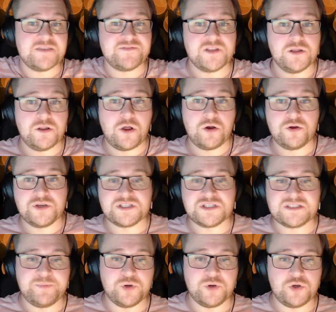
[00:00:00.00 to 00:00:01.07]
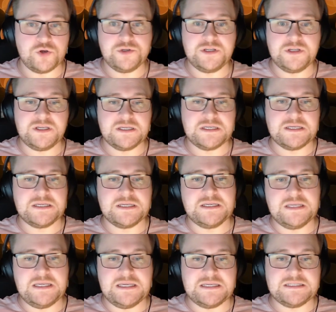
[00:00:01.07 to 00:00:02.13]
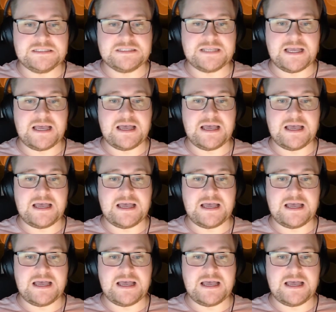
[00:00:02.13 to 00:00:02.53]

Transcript: of the longest bone is